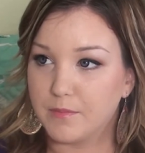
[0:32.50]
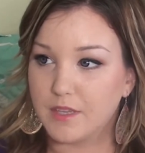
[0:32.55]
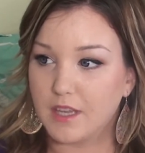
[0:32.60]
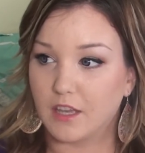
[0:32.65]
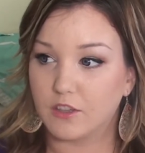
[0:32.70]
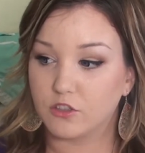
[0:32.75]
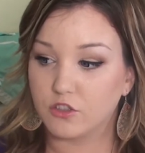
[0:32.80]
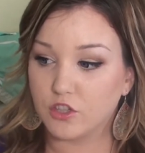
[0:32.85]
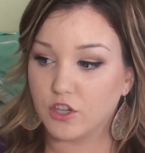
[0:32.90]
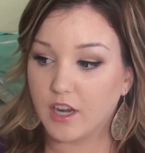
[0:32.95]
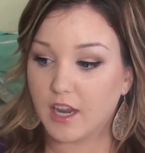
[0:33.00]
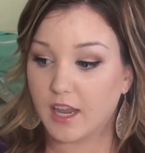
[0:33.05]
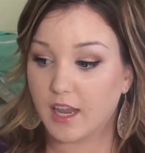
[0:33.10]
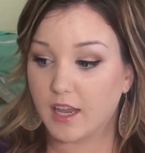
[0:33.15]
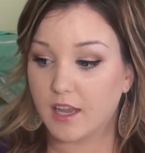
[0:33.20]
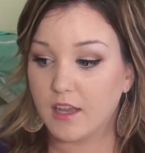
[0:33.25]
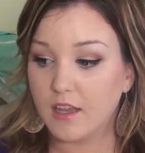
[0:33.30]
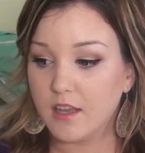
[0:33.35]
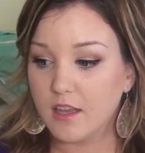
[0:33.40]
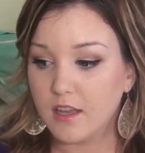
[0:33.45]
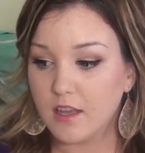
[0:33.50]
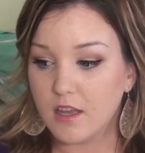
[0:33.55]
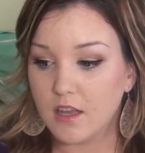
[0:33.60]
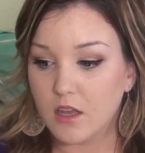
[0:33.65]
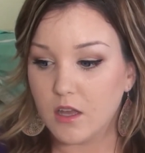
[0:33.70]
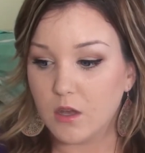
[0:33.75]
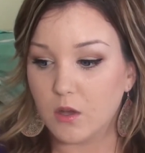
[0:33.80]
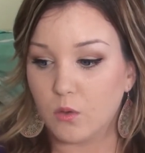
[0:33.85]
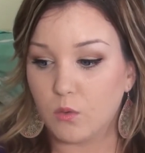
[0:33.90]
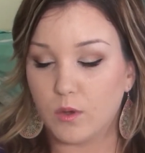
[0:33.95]
Yesterday
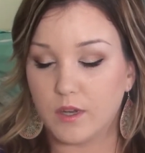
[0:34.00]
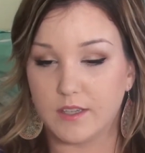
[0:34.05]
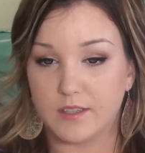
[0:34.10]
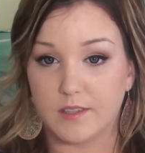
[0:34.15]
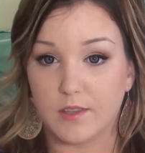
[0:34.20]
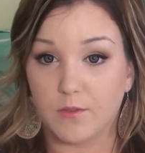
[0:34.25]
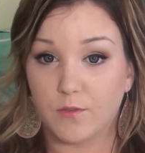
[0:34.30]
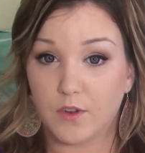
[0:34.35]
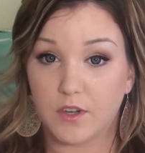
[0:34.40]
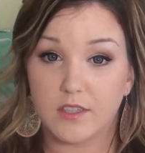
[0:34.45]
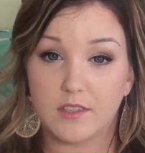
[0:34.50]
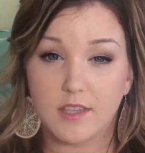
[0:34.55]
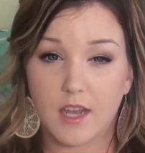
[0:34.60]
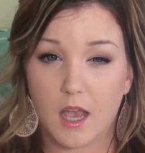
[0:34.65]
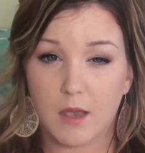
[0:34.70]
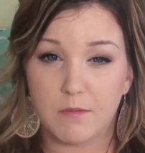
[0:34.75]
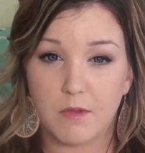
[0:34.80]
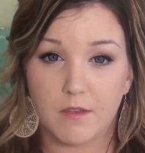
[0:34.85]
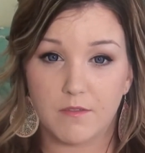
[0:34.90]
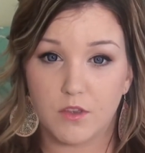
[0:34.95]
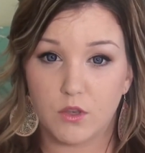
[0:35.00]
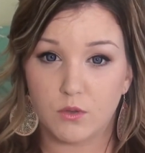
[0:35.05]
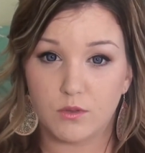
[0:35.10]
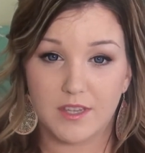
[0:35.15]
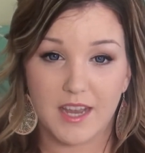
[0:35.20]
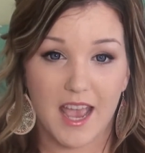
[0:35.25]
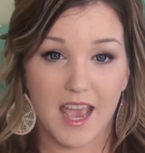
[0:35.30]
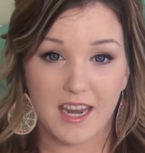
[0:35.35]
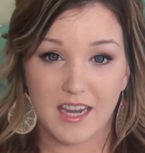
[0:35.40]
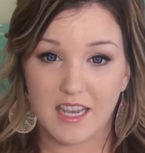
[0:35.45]
was the first time I've
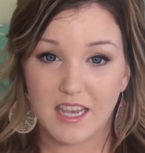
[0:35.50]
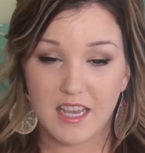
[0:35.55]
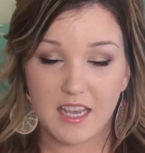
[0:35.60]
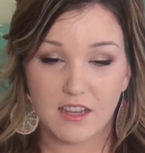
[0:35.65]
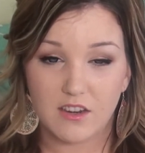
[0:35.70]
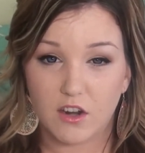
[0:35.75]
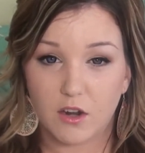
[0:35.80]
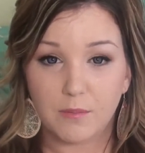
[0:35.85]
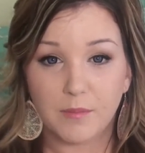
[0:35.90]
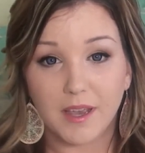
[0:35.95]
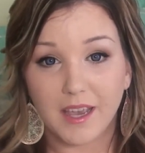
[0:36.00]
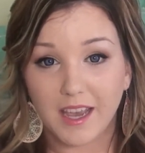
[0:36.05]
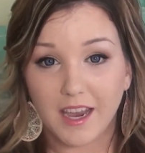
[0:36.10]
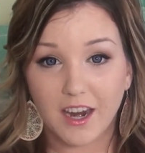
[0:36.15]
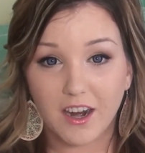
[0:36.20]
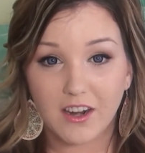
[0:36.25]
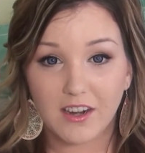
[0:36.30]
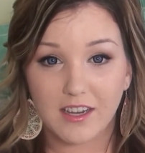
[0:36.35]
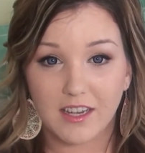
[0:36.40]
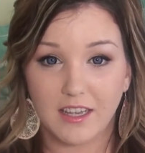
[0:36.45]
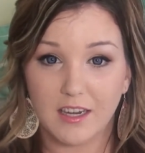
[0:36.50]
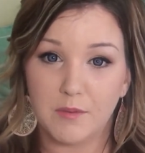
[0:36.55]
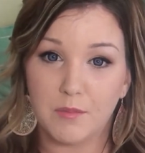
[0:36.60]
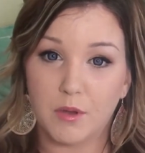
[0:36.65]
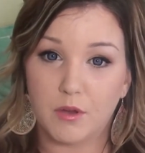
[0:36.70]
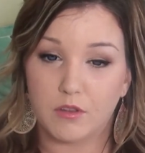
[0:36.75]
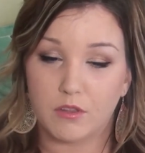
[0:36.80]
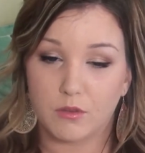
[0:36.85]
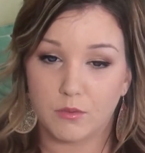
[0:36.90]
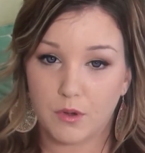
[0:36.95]
used any heat on my hair in
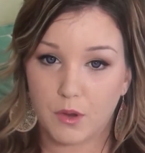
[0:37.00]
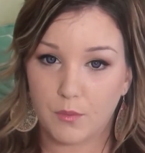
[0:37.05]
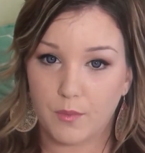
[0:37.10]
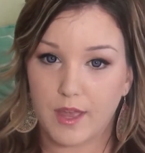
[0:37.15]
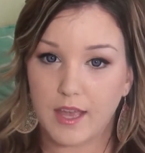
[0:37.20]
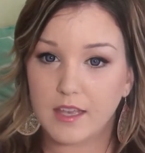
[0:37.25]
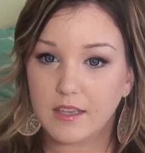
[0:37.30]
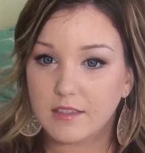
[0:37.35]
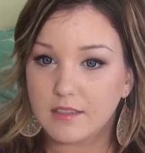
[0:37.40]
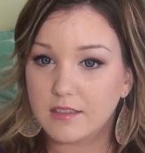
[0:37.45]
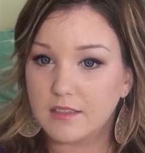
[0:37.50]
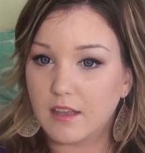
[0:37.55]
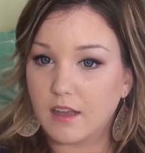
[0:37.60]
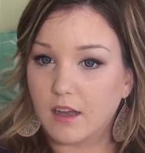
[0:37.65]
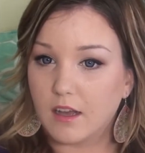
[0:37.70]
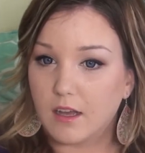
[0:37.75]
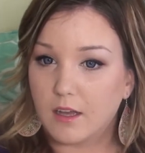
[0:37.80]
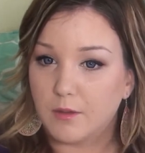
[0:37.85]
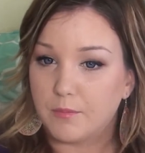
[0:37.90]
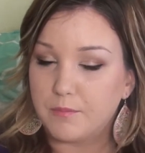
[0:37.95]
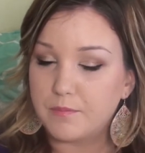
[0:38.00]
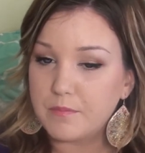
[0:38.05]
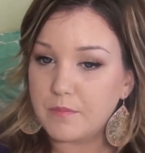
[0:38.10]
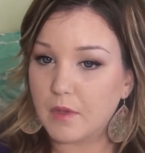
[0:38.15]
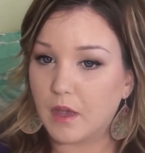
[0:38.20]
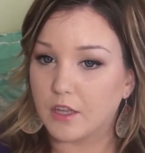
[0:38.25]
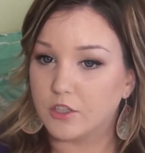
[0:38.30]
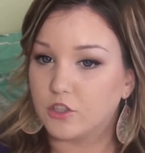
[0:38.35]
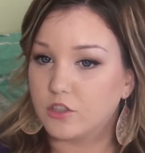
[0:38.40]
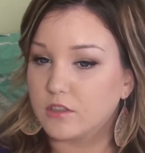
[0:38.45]
about 3 weeks.
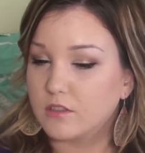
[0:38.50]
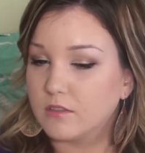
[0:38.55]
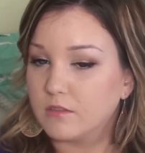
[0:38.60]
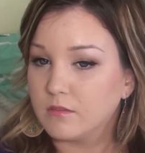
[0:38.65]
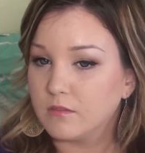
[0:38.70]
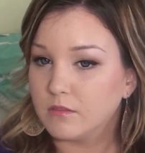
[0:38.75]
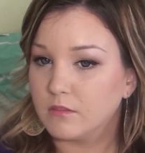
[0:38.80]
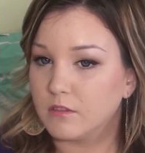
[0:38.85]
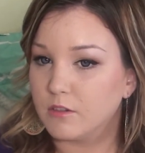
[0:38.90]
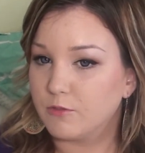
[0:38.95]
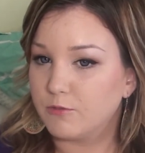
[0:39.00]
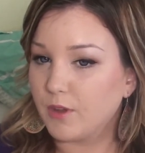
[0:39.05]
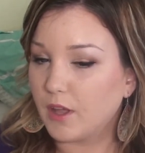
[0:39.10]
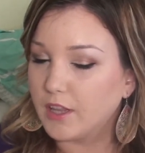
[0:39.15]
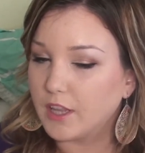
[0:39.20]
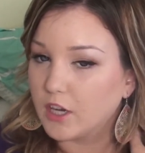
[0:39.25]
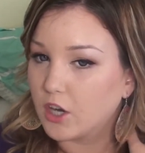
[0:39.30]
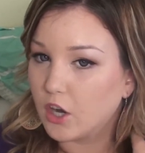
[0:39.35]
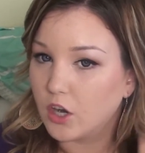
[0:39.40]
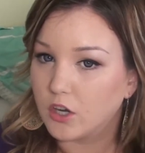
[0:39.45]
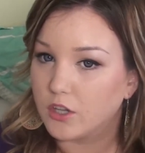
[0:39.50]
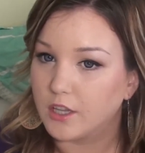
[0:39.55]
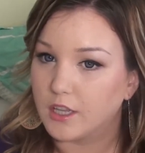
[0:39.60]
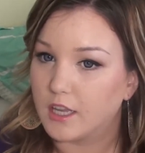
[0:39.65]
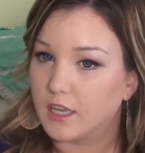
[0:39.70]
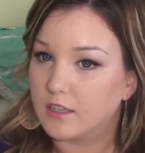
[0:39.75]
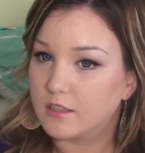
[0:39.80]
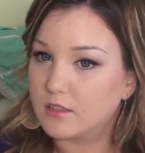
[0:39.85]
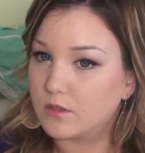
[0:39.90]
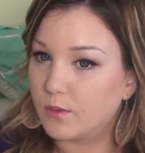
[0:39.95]
I just felt like
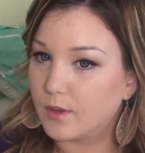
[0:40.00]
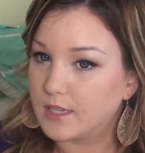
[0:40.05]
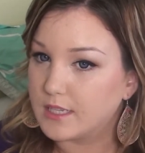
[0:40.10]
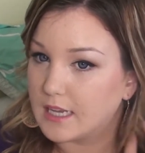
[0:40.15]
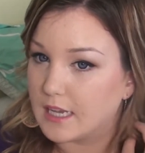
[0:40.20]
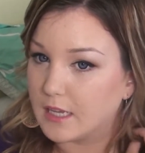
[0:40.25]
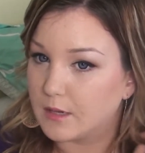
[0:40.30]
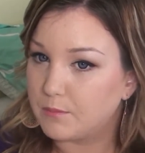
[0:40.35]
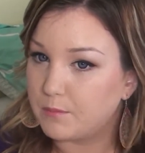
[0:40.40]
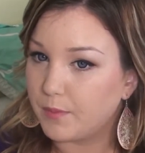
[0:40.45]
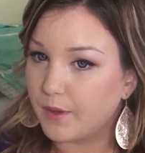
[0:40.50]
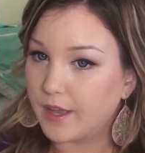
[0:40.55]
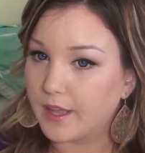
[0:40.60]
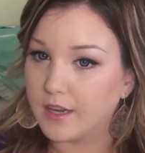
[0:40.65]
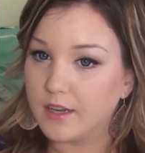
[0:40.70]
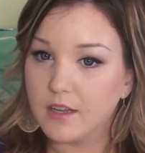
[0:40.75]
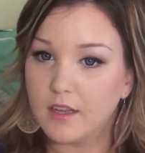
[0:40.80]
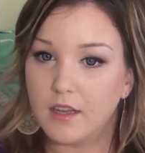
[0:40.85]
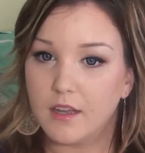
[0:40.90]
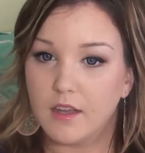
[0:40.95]
curling it, so I did, but